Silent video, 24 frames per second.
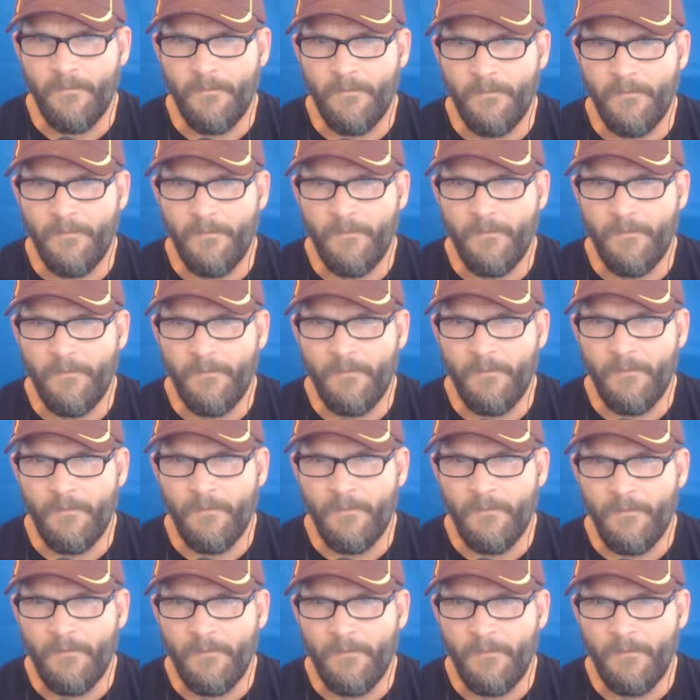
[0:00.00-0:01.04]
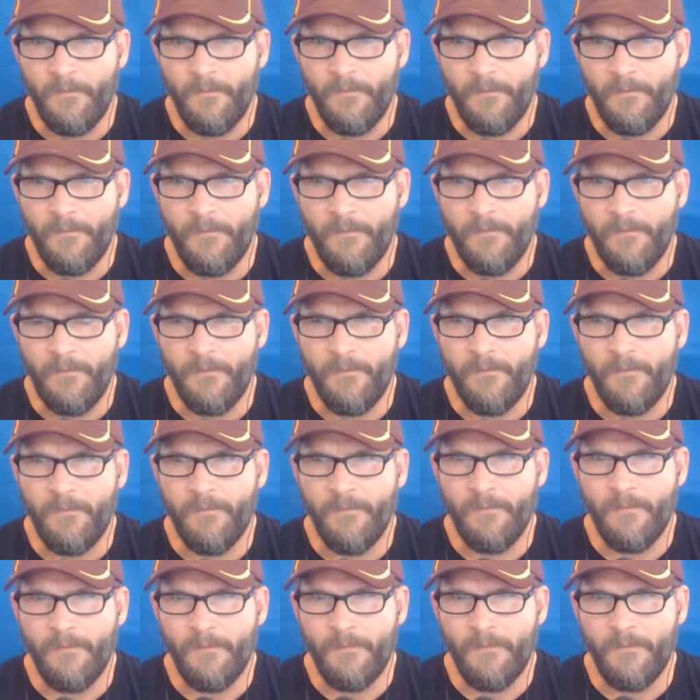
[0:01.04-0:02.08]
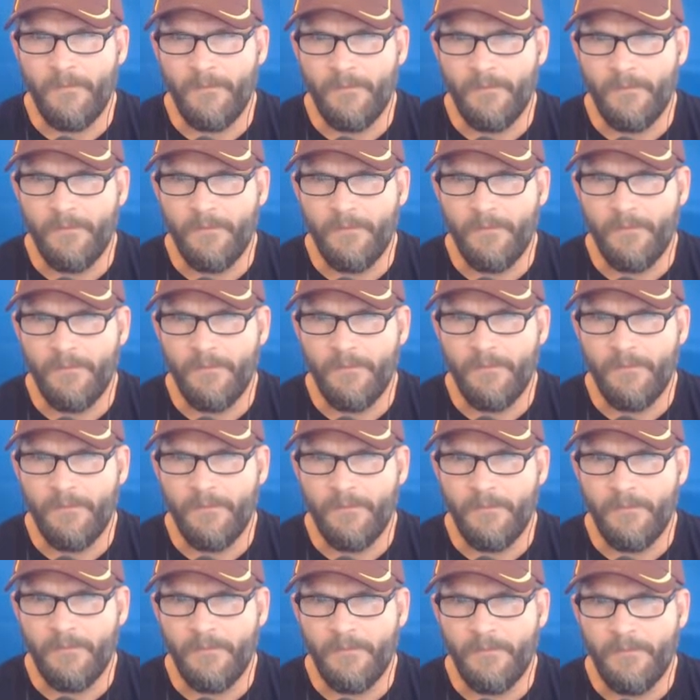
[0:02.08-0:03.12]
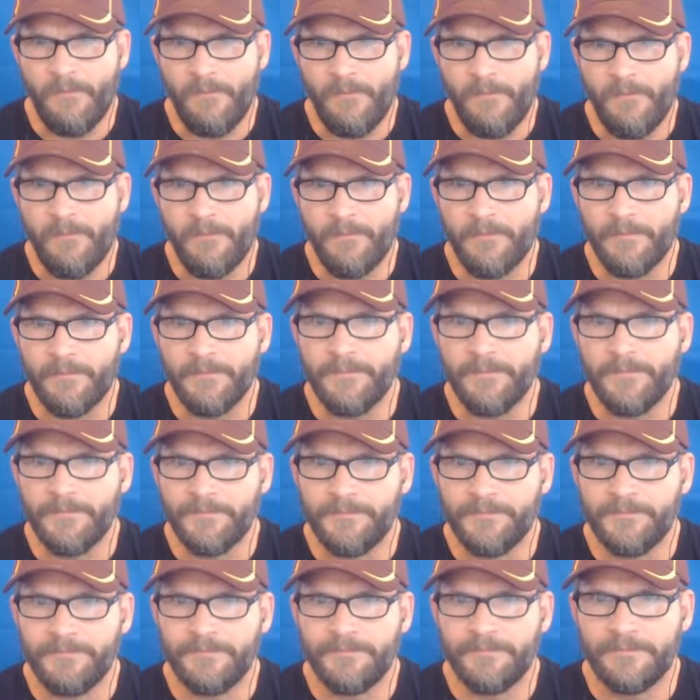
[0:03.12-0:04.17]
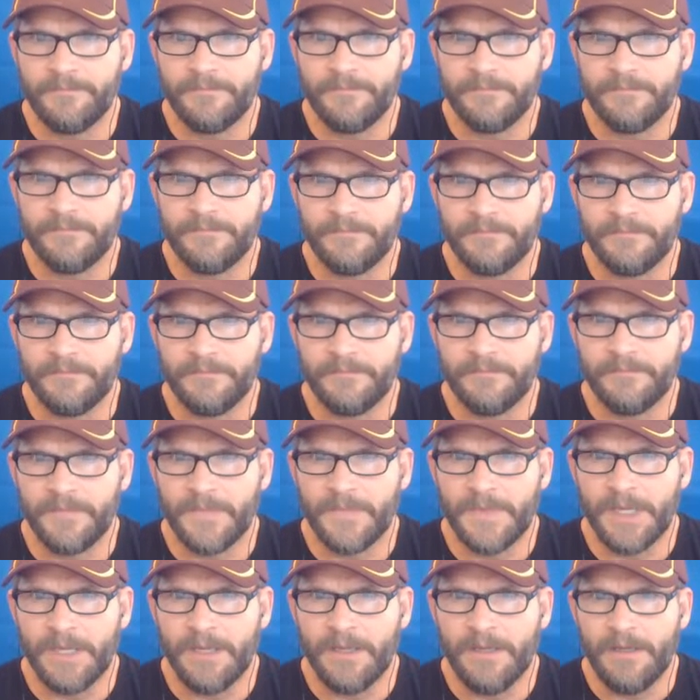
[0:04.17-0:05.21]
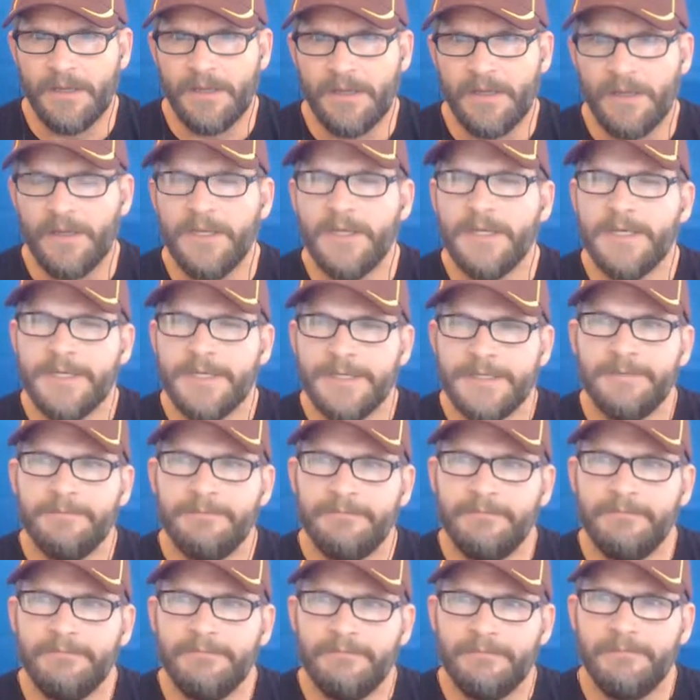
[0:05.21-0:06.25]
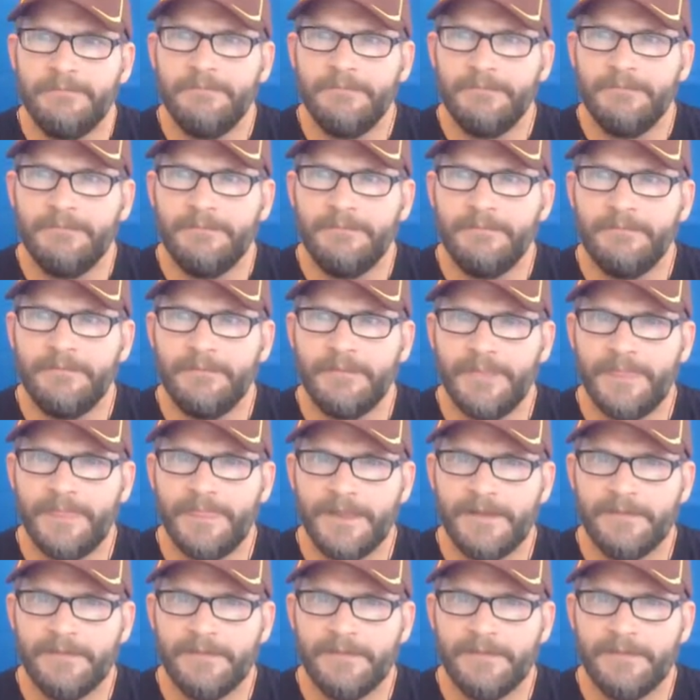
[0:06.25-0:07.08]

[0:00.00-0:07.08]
No words are spoken by the person on screen.